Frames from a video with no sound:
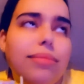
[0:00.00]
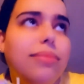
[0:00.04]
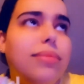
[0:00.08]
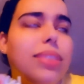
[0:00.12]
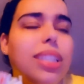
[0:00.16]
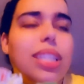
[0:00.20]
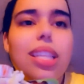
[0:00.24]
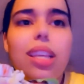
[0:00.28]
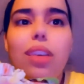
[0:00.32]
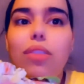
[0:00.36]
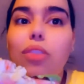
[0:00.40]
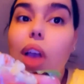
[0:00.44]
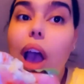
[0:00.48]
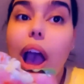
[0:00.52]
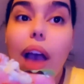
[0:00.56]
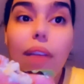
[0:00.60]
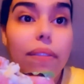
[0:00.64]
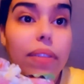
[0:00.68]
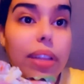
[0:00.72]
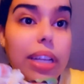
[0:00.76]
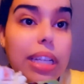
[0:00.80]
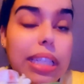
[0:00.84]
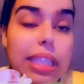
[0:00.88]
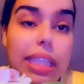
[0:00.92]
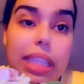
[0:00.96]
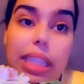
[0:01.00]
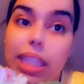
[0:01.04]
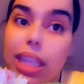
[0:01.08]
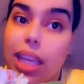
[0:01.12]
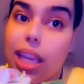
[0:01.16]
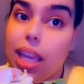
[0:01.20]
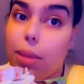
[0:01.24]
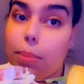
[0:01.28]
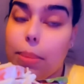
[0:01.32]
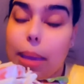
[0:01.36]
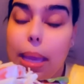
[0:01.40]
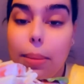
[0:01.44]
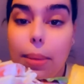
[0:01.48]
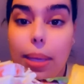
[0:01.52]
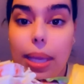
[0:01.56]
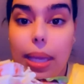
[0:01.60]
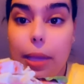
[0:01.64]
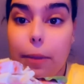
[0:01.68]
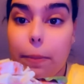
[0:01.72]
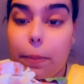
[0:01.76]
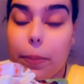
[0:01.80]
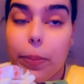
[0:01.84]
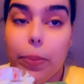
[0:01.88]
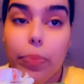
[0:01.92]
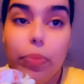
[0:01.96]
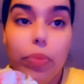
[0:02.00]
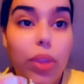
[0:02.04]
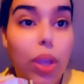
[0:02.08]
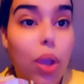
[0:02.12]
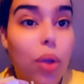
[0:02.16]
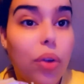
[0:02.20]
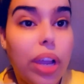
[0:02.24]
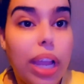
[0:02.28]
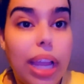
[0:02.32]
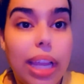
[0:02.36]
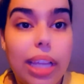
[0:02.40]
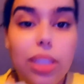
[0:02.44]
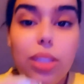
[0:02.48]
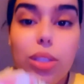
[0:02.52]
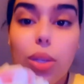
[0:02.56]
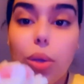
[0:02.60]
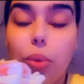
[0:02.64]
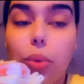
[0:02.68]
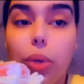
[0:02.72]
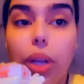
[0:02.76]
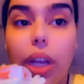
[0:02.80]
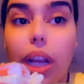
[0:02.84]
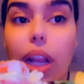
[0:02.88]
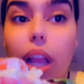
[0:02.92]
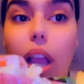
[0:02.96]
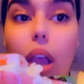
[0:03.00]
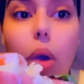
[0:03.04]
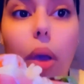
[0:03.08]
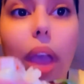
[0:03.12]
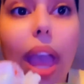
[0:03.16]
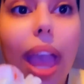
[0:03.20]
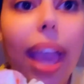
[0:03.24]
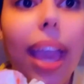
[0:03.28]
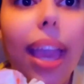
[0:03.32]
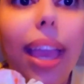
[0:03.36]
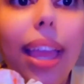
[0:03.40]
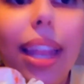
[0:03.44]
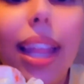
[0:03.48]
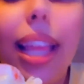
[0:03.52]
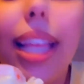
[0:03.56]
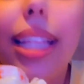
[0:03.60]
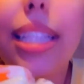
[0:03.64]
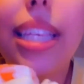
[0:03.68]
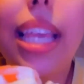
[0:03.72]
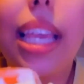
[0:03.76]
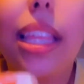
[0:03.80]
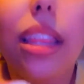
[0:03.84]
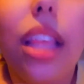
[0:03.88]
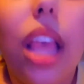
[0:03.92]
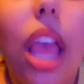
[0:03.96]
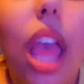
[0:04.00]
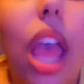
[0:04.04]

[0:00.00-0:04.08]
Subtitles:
self-confidence is key, baby. Okay, so we're gonna go ahead and take,